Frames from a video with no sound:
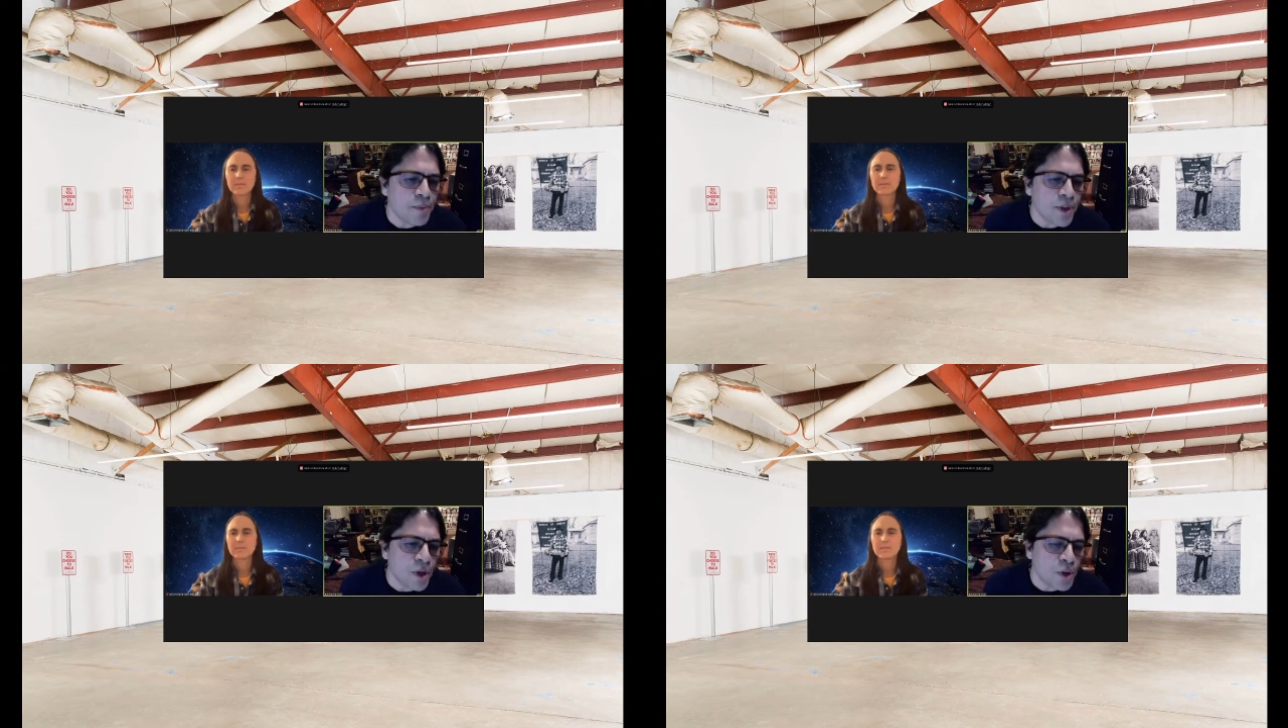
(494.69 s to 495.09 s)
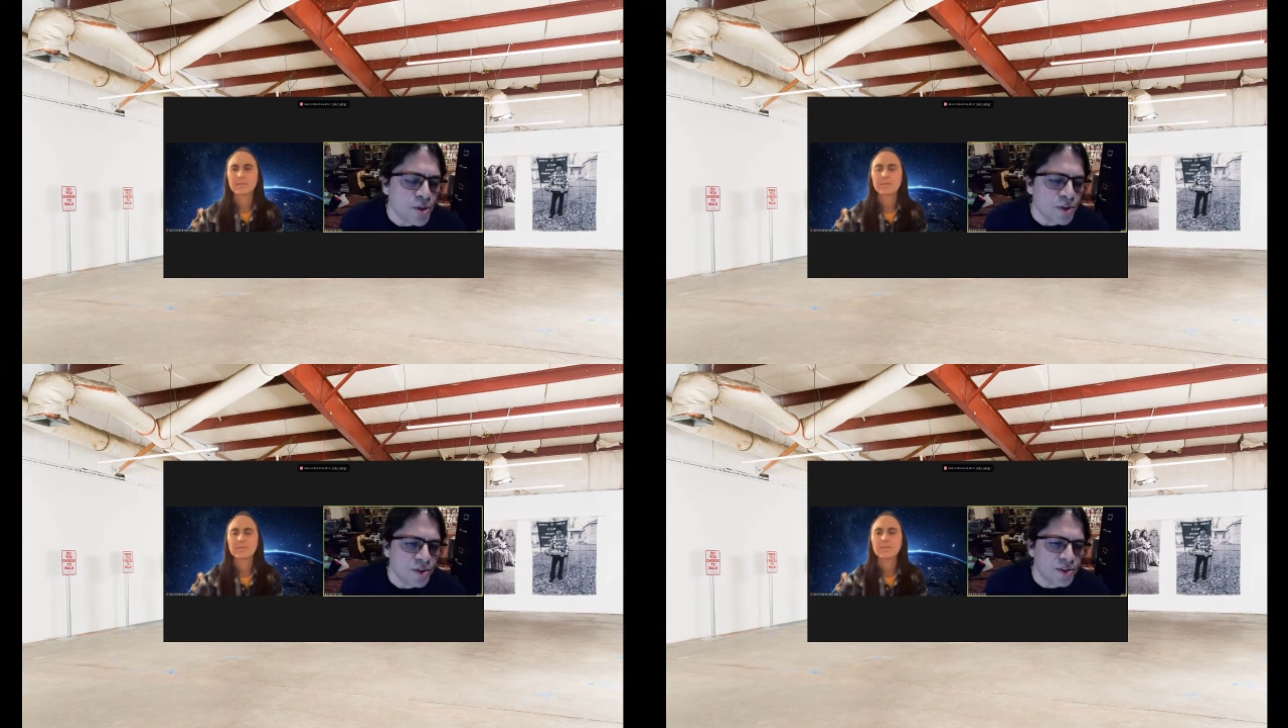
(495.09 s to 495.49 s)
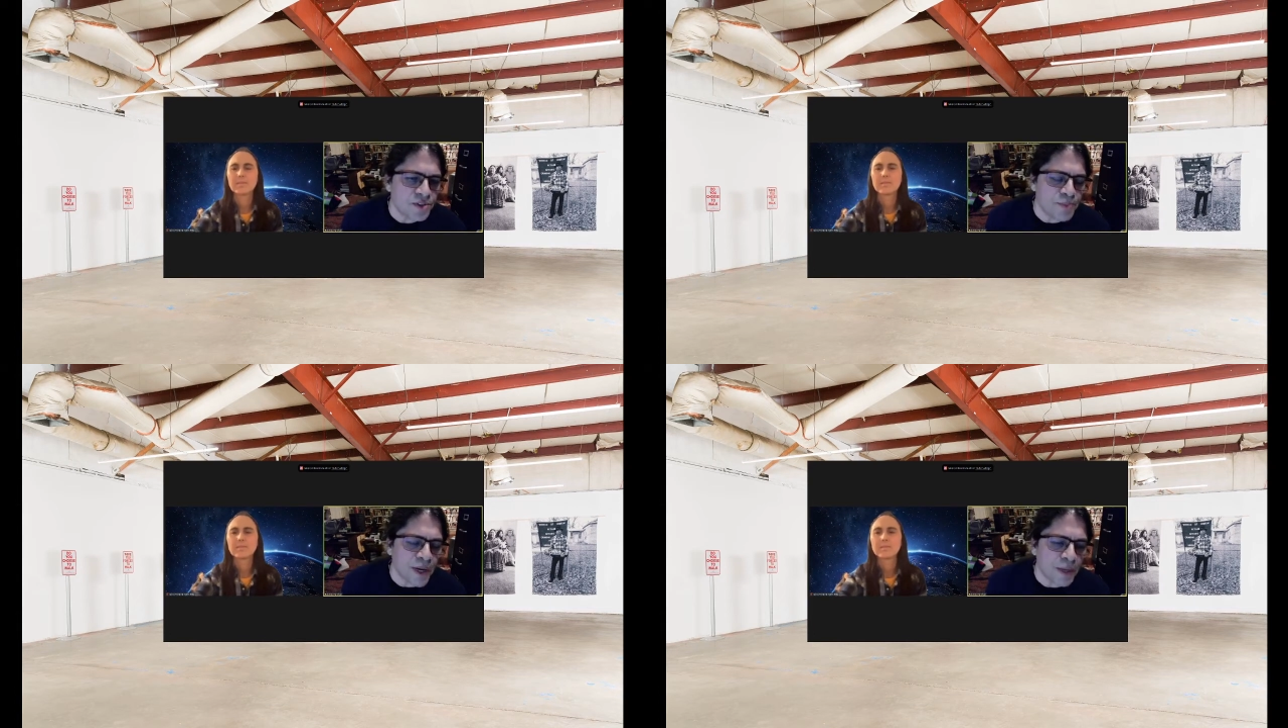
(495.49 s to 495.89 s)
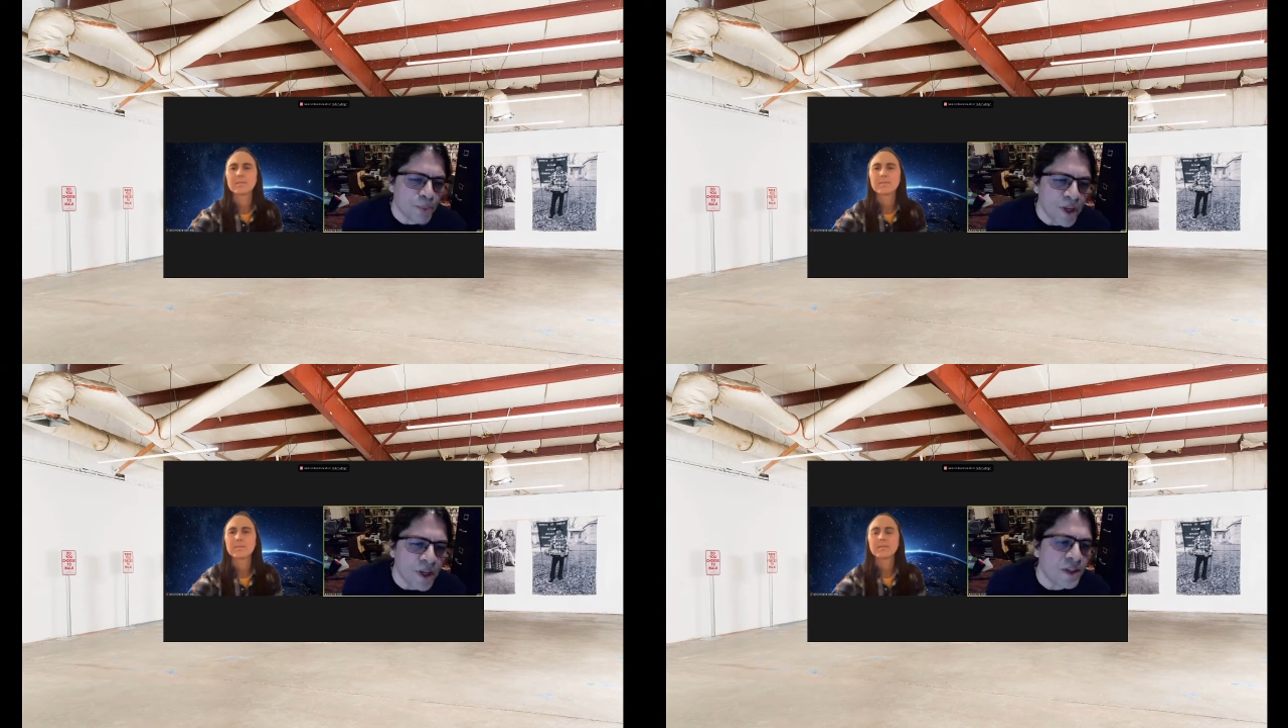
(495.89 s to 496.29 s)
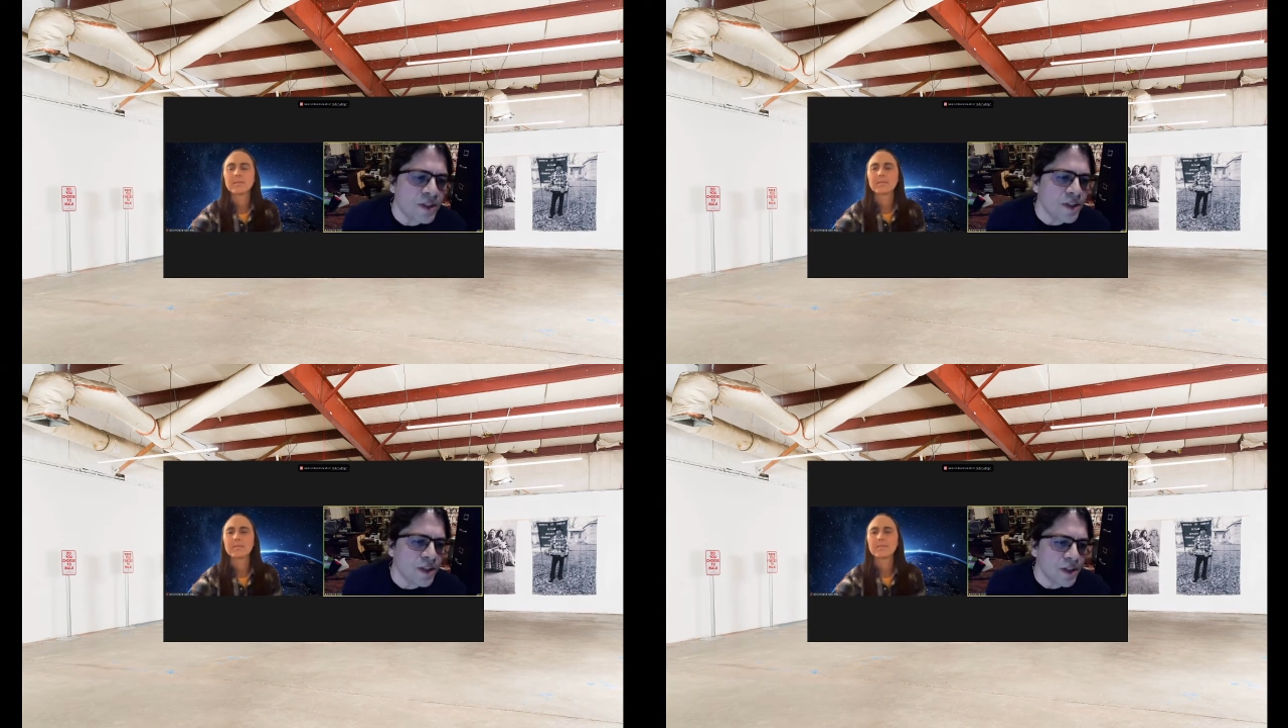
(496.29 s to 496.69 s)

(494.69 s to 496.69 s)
the oceans of my pen